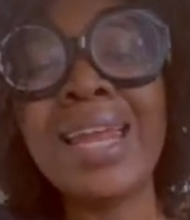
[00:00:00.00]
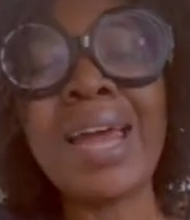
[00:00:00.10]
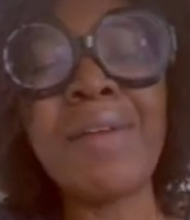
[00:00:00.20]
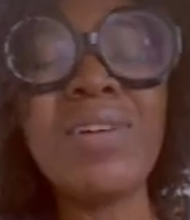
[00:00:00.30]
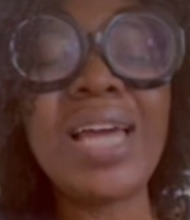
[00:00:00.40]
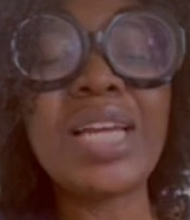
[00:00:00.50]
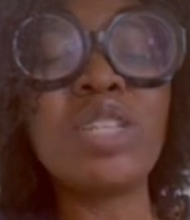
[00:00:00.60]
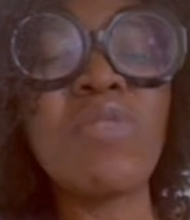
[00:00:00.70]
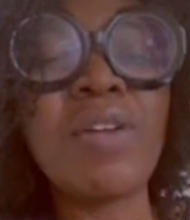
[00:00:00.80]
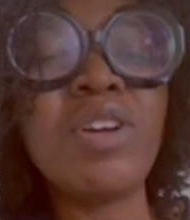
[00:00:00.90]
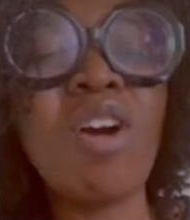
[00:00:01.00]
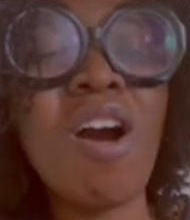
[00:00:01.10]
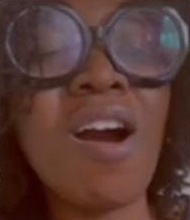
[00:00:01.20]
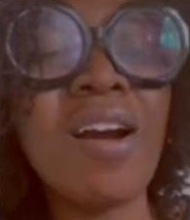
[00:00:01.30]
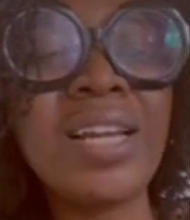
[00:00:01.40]
And I like it's very
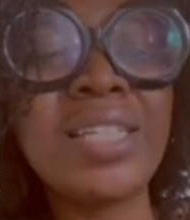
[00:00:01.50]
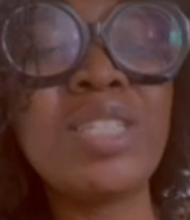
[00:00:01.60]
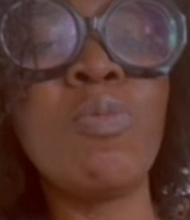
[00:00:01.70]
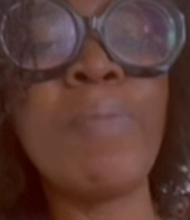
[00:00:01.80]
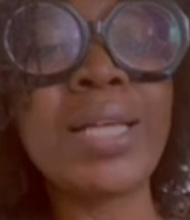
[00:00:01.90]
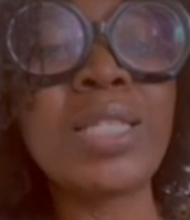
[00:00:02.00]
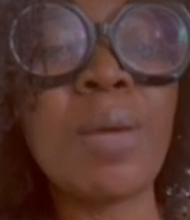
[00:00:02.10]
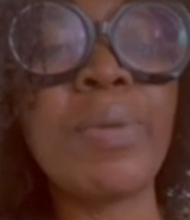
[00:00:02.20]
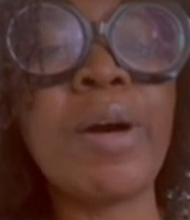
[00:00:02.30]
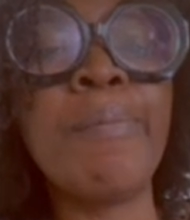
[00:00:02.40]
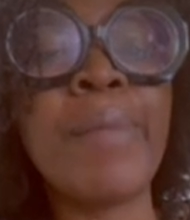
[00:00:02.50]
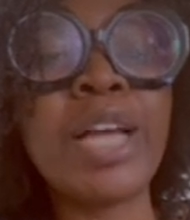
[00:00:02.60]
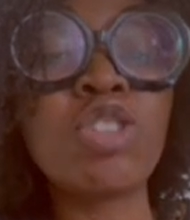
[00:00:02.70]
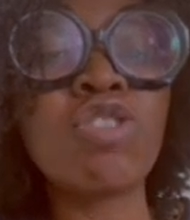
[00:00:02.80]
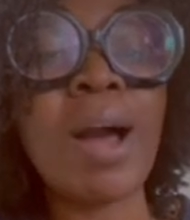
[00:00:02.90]
hard to mess up a
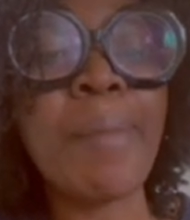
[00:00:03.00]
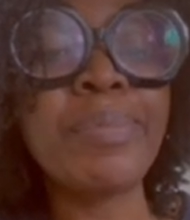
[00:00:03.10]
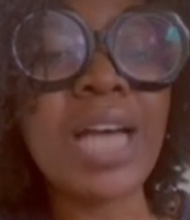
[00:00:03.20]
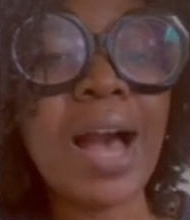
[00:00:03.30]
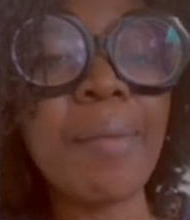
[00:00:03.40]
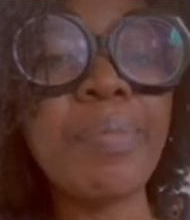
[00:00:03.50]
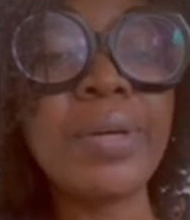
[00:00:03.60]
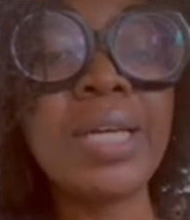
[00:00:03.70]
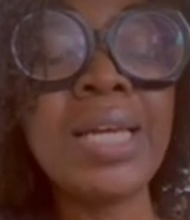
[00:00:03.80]
mesh crop top.